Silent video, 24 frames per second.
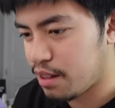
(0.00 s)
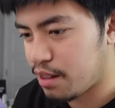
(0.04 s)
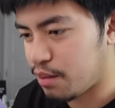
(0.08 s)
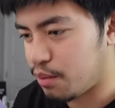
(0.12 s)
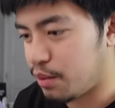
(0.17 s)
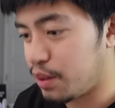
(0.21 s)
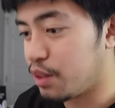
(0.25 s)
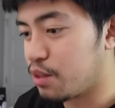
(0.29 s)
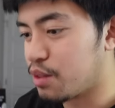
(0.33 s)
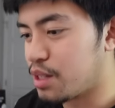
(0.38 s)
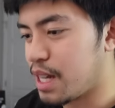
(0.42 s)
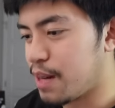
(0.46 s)

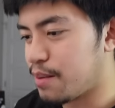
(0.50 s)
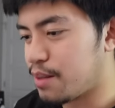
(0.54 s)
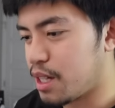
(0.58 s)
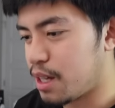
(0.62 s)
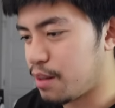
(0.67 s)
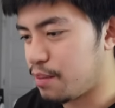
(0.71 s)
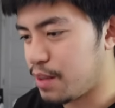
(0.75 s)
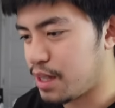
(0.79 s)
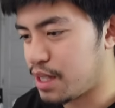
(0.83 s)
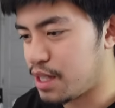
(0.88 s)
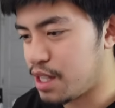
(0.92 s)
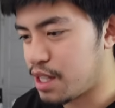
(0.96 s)
Windows
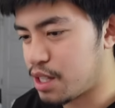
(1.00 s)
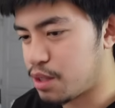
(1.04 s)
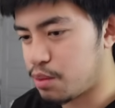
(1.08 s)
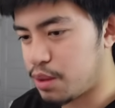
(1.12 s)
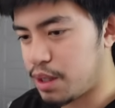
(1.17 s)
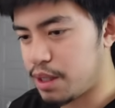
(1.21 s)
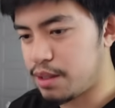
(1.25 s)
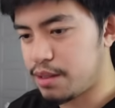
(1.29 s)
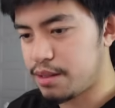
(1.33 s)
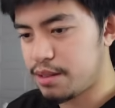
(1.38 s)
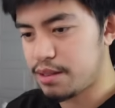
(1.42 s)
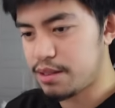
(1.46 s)
laptop. It's this
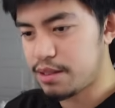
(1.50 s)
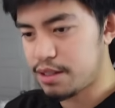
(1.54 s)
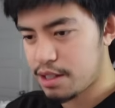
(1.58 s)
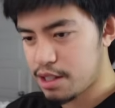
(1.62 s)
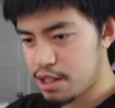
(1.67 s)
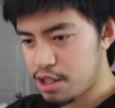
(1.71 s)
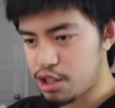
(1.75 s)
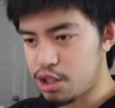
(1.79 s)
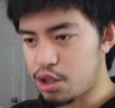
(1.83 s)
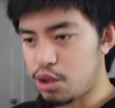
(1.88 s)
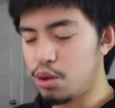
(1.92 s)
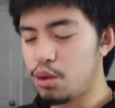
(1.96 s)
one.
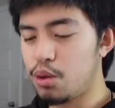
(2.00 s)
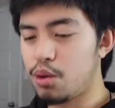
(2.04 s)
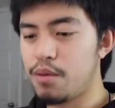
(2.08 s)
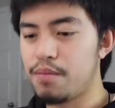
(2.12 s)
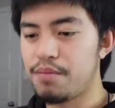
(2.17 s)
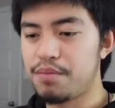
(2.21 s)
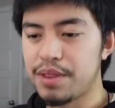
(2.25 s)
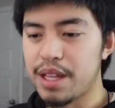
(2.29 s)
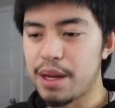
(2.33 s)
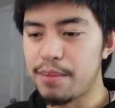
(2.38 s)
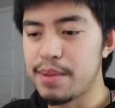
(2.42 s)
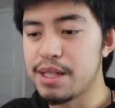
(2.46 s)
So
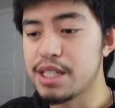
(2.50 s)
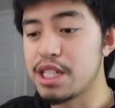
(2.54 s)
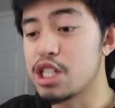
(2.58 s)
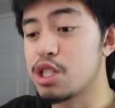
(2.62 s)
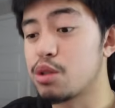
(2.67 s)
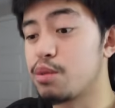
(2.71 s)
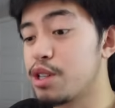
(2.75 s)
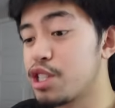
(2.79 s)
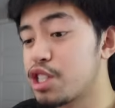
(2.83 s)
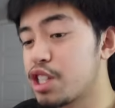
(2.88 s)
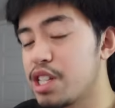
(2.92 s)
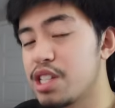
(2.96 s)
that means the
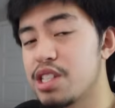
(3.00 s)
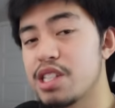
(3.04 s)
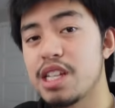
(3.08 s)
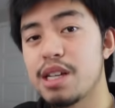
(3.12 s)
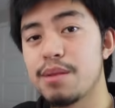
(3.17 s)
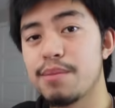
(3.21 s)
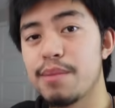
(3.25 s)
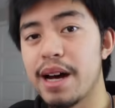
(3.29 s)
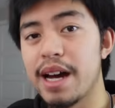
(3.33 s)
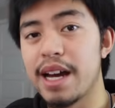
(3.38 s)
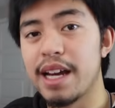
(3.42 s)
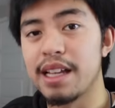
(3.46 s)
switch can
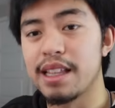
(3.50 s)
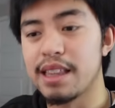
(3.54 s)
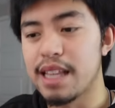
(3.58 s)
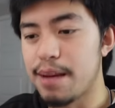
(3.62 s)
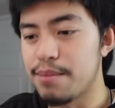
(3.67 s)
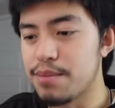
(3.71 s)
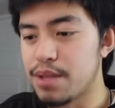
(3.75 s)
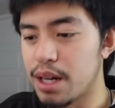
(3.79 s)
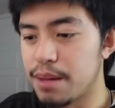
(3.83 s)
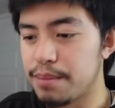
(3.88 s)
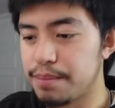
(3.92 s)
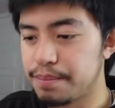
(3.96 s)
see my
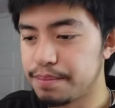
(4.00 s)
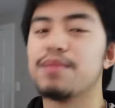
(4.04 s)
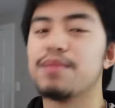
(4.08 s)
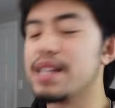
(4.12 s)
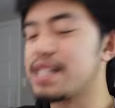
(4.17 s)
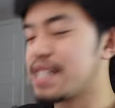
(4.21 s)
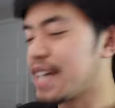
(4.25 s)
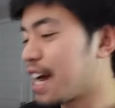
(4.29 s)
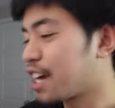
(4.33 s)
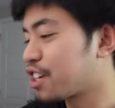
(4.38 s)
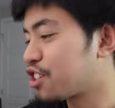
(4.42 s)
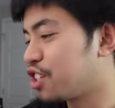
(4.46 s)
laptop.
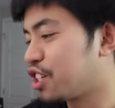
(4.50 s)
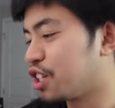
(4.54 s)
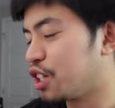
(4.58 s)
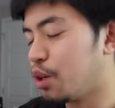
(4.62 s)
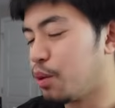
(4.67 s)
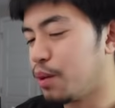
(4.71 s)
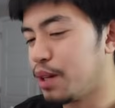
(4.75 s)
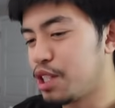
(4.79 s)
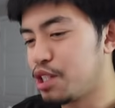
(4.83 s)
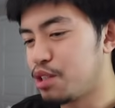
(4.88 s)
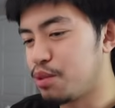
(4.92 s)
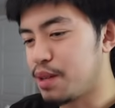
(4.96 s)
Let's actually
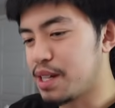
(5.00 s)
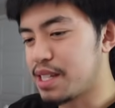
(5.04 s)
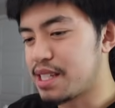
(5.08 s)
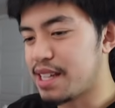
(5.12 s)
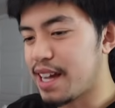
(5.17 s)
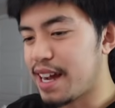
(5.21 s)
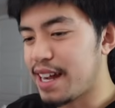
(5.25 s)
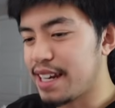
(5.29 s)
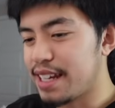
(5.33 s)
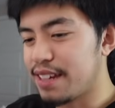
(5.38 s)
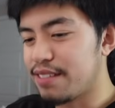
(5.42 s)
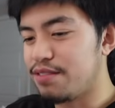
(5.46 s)
go into
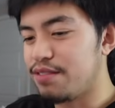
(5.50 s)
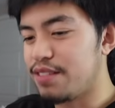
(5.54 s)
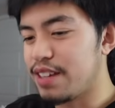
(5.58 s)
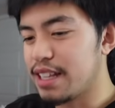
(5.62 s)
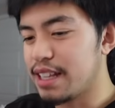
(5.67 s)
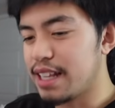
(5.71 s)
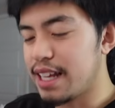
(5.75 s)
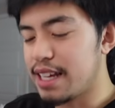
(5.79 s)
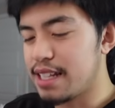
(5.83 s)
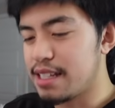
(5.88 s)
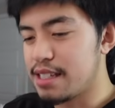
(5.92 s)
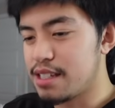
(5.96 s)
assigning V
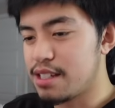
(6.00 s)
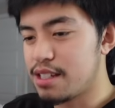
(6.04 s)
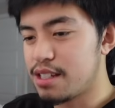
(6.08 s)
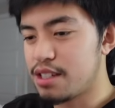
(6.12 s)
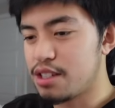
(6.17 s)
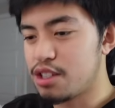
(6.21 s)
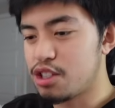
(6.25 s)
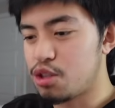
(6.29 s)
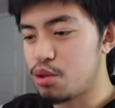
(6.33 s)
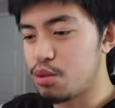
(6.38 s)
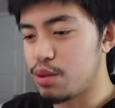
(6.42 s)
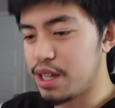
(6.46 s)
LANs
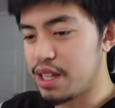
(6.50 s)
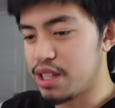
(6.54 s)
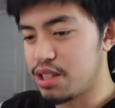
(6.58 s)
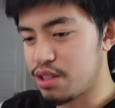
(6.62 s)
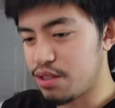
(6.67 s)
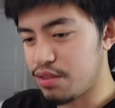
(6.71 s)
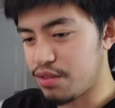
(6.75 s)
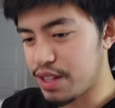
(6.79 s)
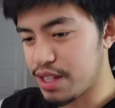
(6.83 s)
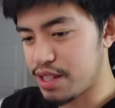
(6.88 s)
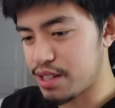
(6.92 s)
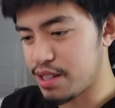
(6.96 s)
to the
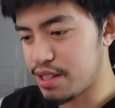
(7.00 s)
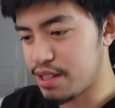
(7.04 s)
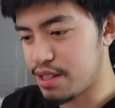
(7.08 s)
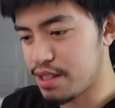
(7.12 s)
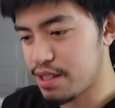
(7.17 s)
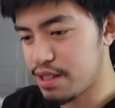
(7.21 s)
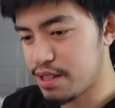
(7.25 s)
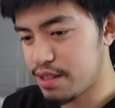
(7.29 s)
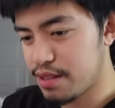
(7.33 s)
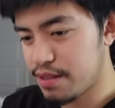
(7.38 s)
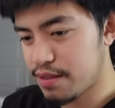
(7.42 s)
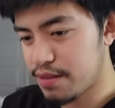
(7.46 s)

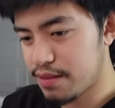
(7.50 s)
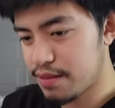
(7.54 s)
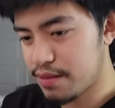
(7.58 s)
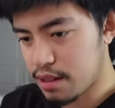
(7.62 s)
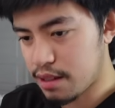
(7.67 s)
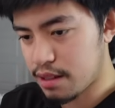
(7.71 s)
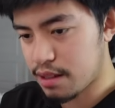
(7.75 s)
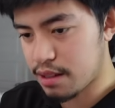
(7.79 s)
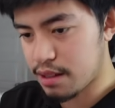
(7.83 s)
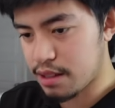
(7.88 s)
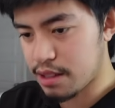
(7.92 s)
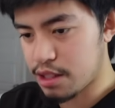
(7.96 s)
interfaces.
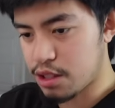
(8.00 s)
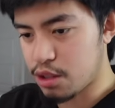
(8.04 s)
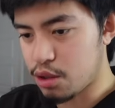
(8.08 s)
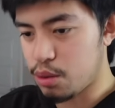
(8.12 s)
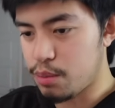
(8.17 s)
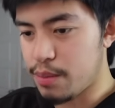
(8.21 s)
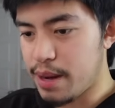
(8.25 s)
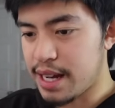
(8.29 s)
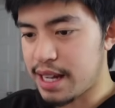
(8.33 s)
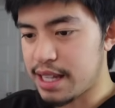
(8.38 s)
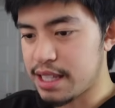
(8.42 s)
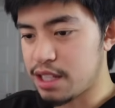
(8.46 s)
Let's go
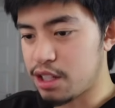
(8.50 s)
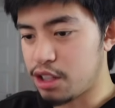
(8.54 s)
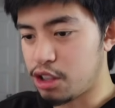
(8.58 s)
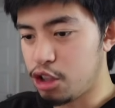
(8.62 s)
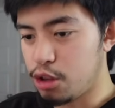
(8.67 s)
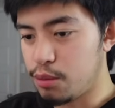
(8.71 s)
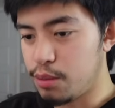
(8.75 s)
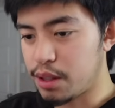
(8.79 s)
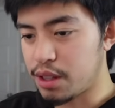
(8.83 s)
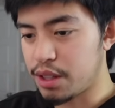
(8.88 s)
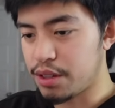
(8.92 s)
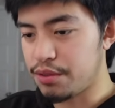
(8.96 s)
back into
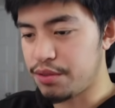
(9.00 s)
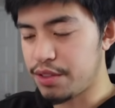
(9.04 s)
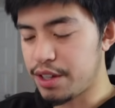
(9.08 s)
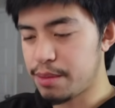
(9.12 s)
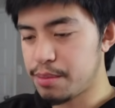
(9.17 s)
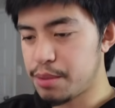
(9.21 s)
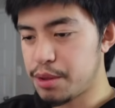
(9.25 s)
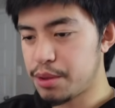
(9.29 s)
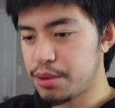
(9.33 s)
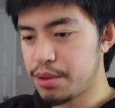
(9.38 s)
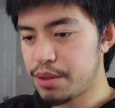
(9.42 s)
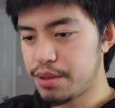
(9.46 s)
global config
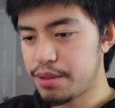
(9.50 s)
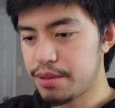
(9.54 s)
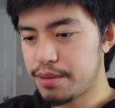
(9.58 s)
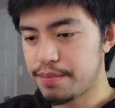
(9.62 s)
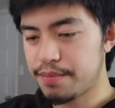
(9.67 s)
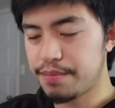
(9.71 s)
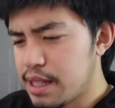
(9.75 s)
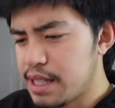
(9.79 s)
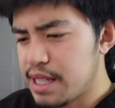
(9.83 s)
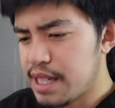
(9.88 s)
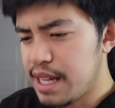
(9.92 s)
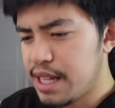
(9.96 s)
mode.
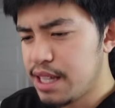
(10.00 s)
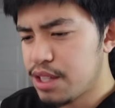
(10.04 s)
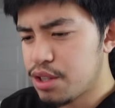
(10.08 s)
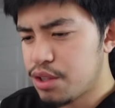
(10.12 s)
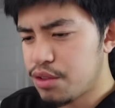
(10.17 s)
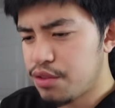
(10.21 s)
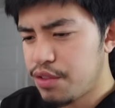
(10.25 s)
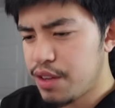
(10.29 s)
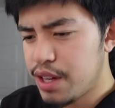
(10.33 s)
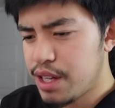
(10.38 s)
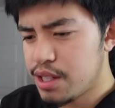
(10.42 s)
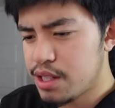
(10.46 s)
Let's
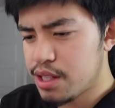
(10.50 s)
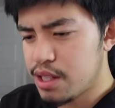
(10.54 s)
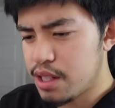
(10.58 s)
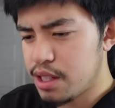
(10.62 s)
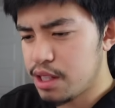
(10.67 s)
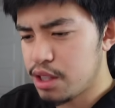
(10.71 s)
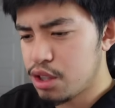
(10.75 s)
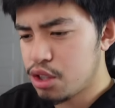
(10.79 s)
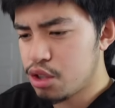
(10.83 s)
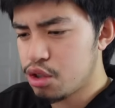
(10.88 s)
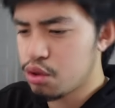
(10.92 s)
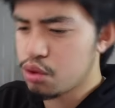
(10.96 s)
interface
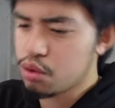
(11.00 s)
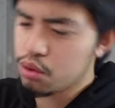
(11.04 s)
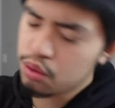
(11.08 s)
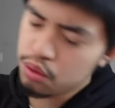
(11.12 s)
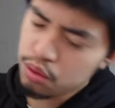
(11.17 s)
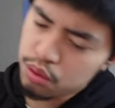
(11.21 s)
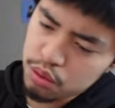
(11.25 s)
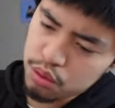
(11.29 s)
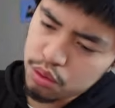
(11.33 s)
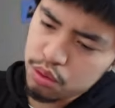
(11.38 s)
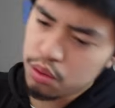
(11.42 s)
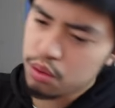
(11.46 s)

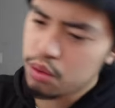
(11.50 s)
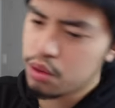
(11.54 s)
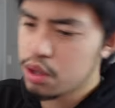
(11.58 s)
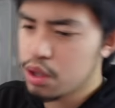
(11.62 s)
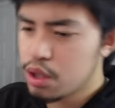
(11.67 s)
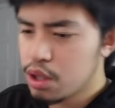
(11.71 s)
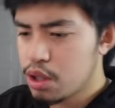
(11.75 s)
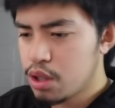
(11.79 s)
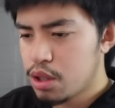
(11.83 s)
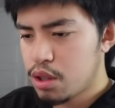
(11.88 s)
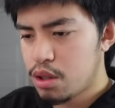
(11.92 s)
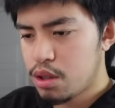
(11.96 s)
into
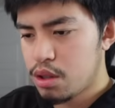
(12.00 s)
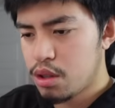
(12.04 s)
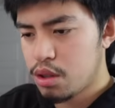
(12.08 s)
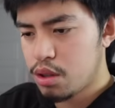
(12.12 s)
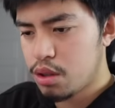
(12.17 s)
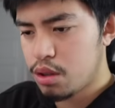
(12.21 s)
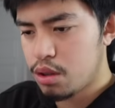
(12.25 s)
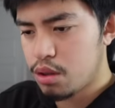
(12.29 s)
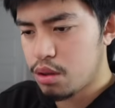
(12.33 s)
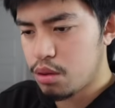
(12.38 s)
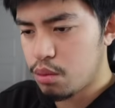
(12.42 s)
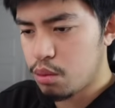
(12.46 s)

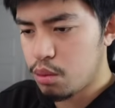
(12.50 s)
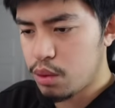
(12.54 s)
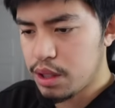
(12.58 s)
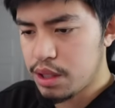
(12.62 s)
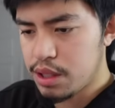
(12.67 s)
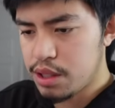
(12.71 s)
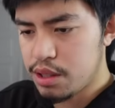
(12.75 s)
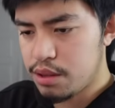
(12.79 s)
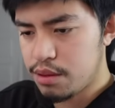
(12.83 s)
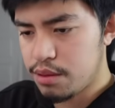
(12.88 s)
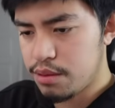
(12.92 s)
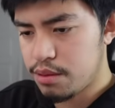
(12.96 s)

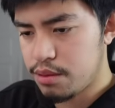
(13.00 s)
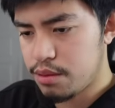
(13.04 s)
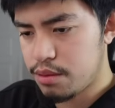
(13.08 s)
one,